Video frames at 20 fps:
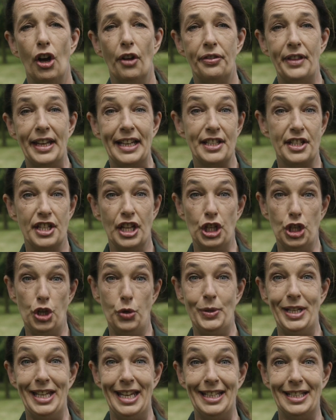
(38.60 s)
are things that
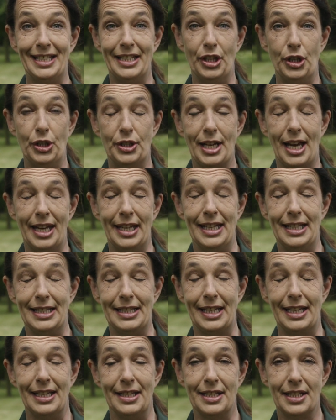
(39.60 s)
you need to take
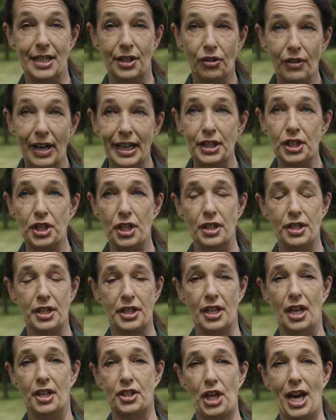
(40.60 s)
into consideration,
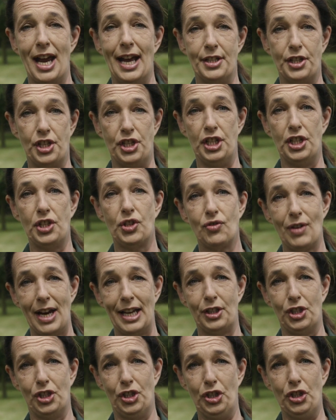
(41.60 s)
such as
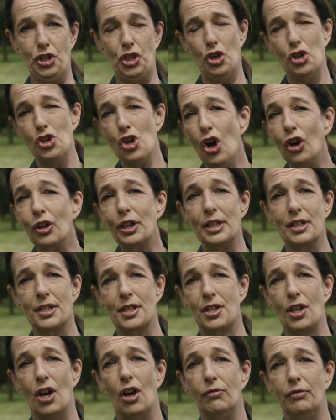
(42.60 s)
distractions. You're not going to
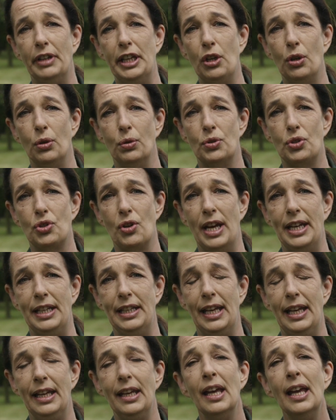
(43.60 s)
start recall
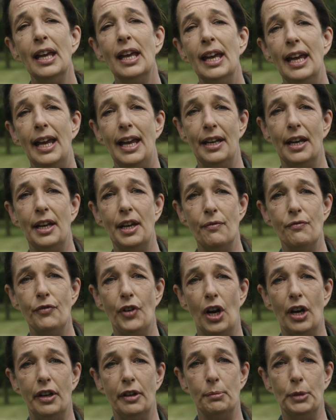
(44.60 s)
training in an
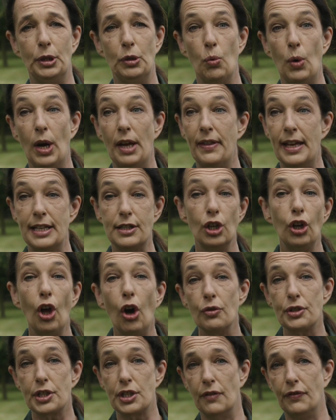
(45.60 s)
environment where there's
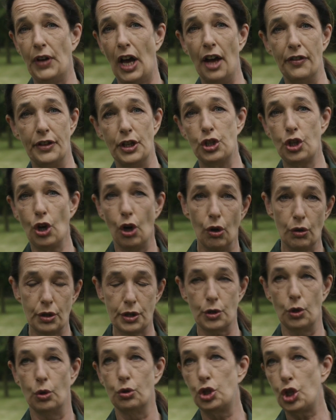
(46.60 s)
lots of other
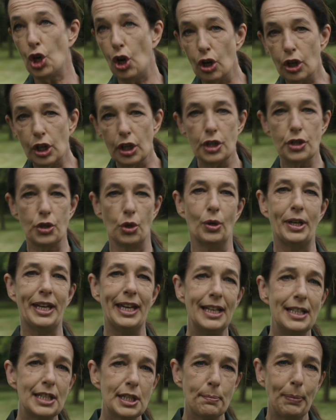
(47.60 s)
dogs or joggers or
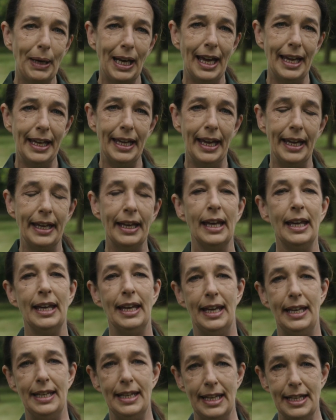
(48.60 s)
kids playing.
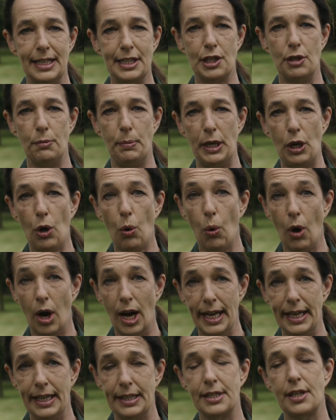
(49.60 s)
It needs to be
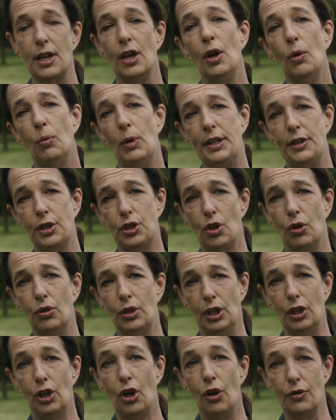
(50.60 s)
quiet, where the dog
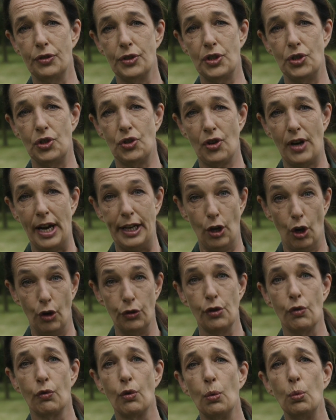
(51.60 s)
can concentrate
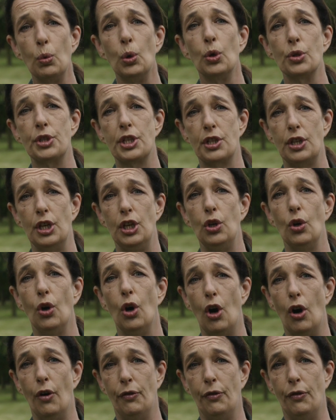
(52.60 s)
on the rewards that you're